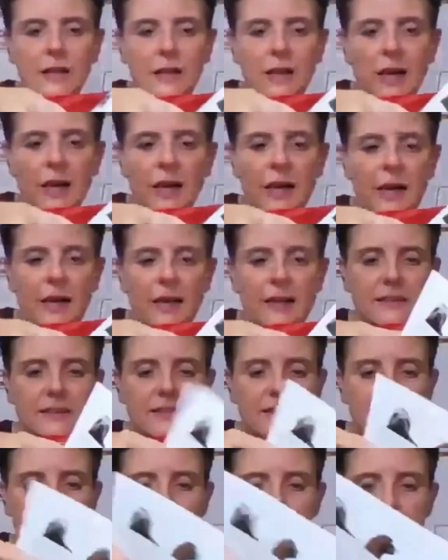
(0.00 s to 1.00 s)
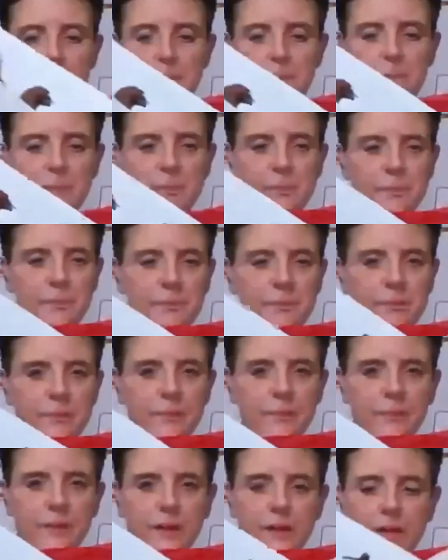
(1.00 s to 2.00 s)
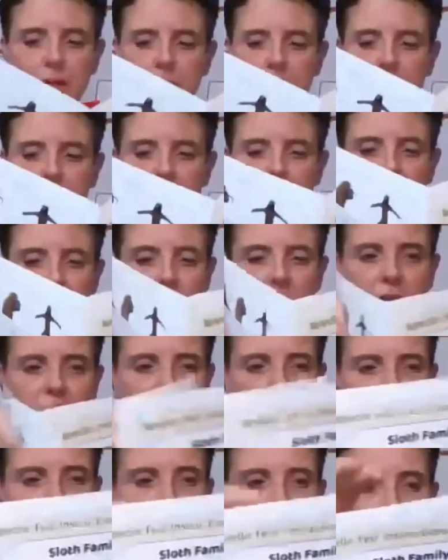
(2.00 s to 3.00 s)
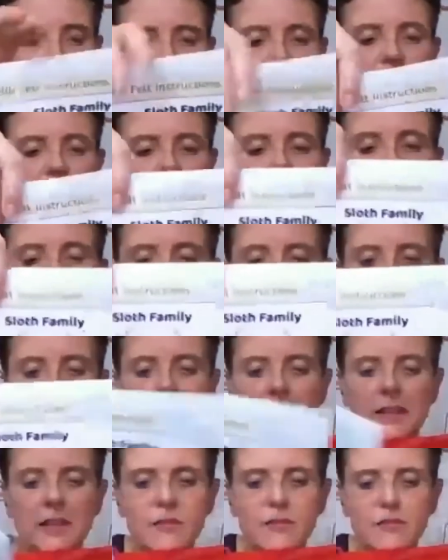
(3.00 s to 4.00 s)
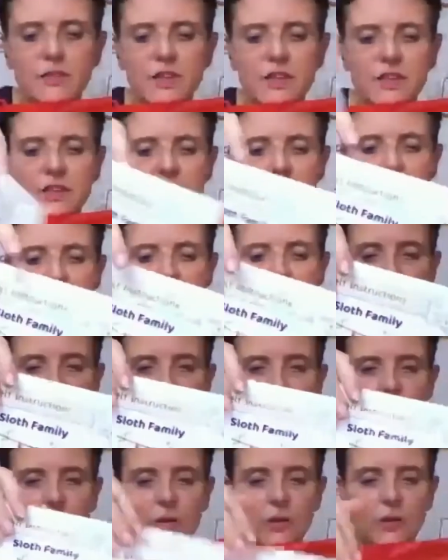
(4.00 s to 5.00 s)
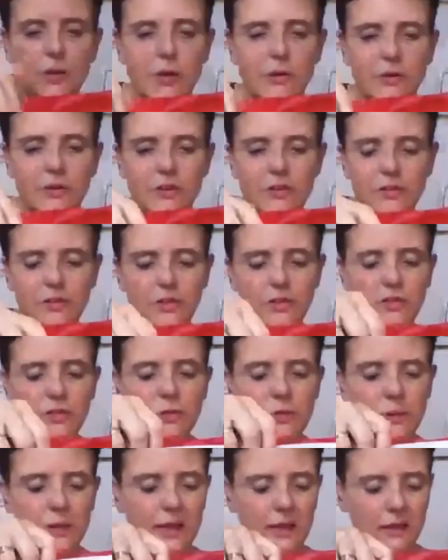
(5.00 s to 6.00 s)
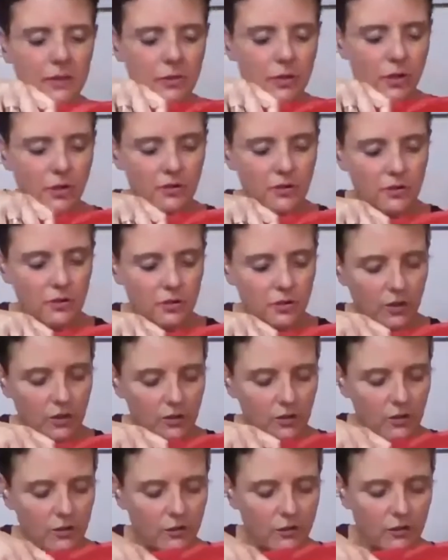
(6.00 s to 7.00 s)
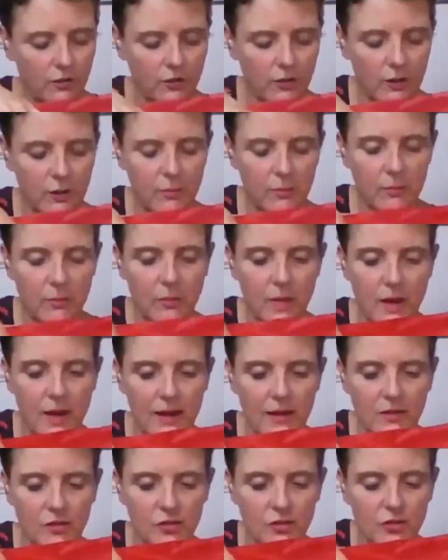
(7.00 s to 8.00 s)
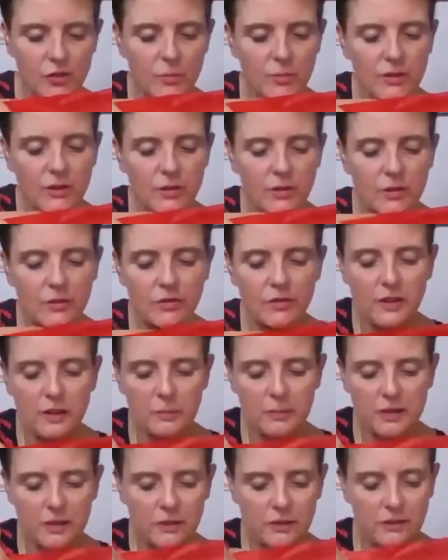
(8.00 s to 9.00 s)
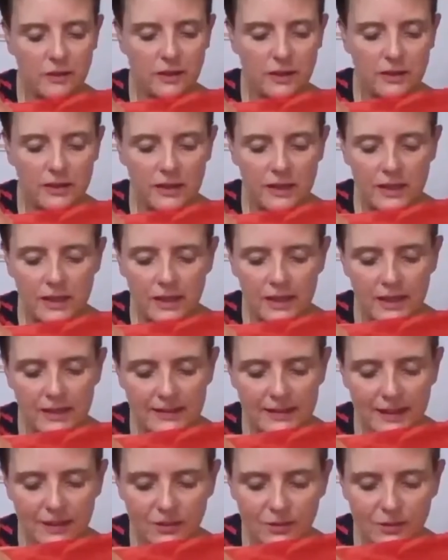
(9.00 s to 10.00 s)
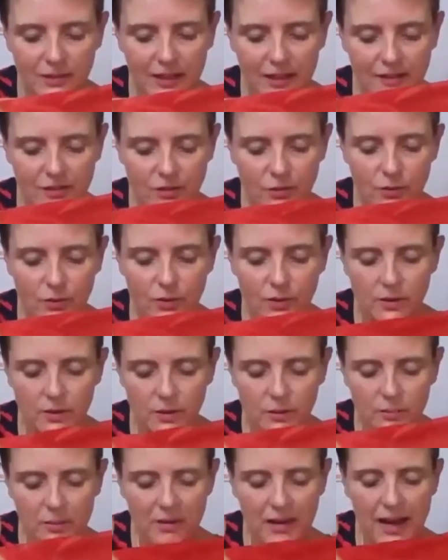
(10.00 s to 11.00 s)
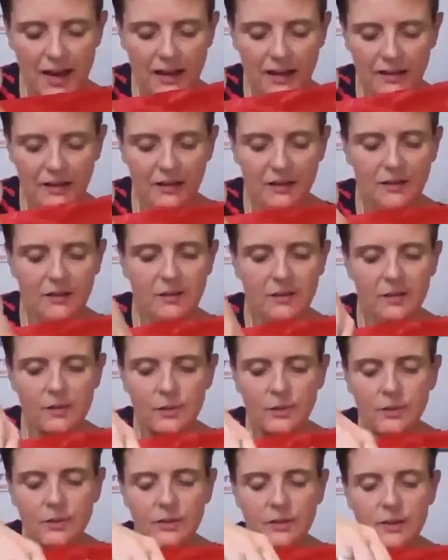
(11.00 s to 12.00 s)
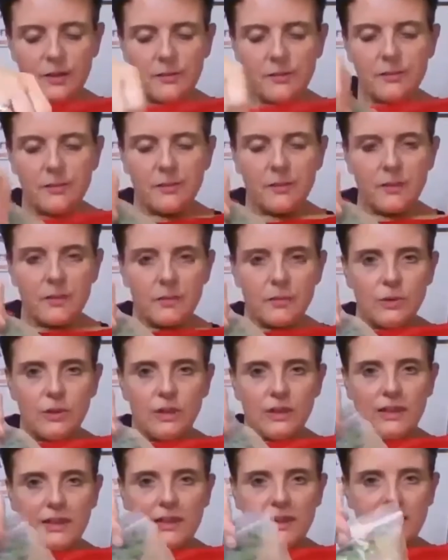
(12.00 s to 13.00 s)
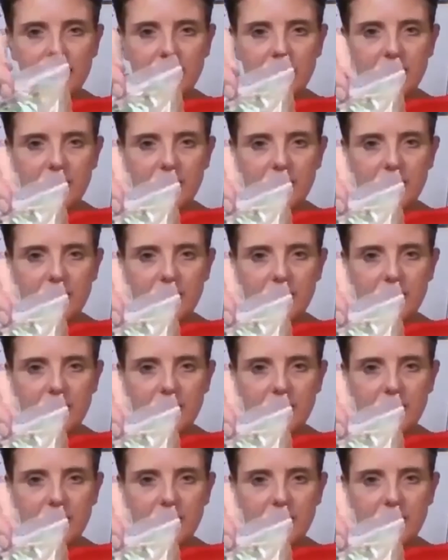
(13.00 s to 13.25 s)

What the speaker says: And... It's really, they're really easy to follow our instructions. We get lots and lots of extremely good feedback on that. And then you get your pack with all the wool in it.